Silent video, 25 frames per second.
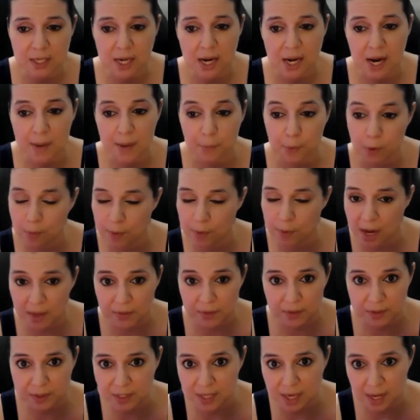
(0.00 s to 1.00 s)
time or
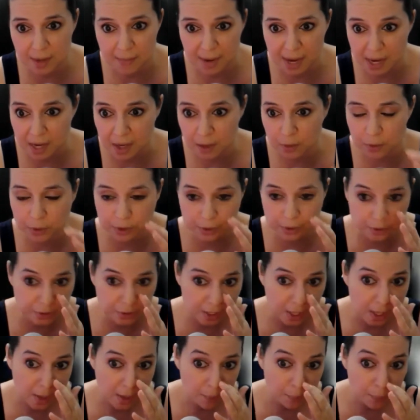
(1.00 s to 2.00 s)
around the same
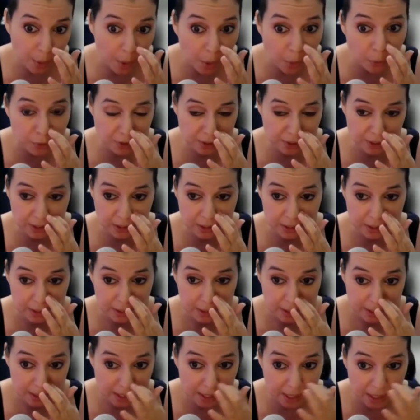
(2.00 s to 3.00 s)
hours, posting
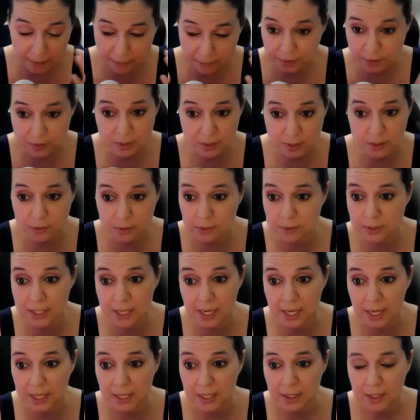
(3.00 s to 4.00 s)
every single
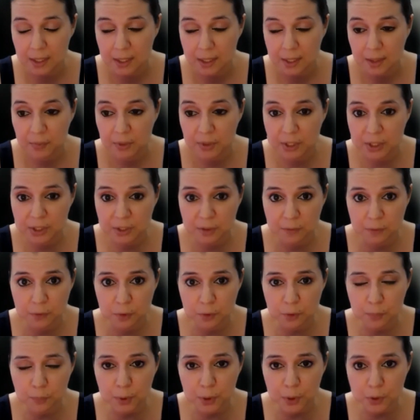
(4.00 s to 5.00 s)
day. Because if
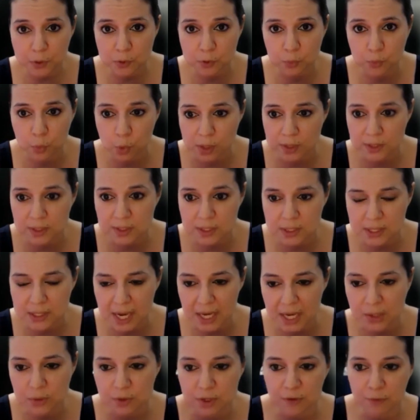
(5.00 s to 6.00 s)
you post once a
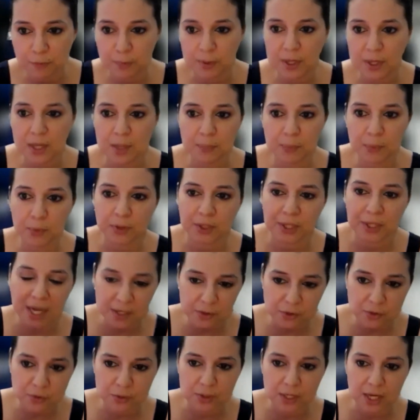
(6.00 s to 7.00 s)
day, you give people
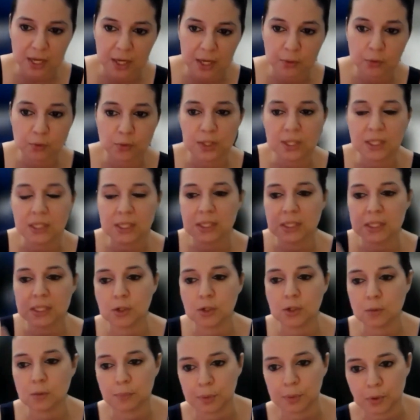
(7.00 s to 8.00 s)
yesterday who didn't see
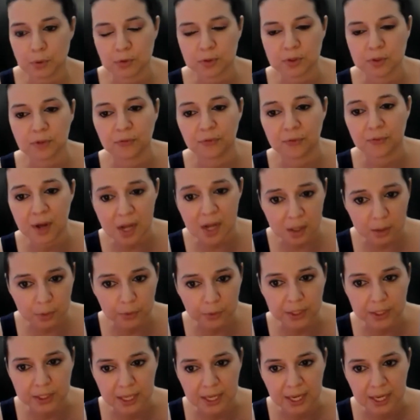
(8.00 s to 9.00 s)
your post the
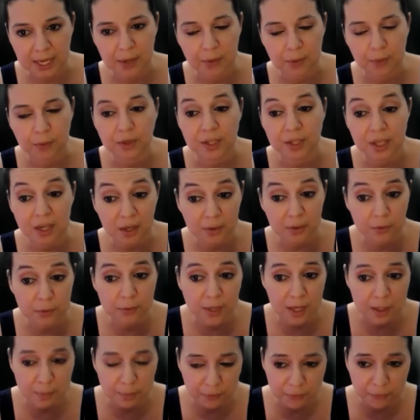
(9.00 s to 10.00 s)
following day or the other
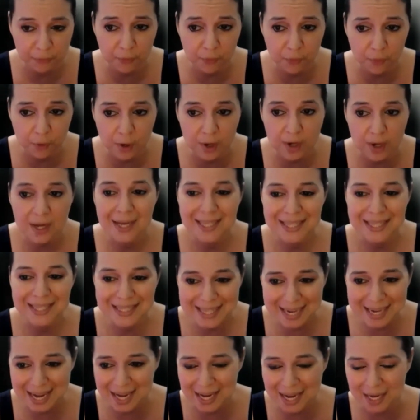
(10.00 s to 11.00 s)
day before
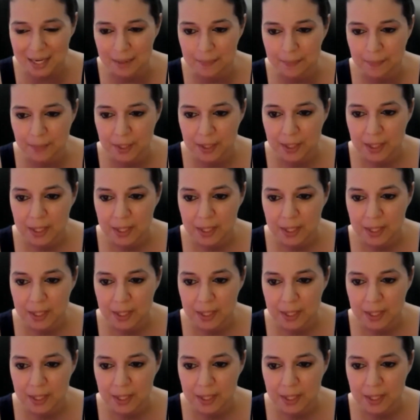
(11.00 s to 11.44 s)
time.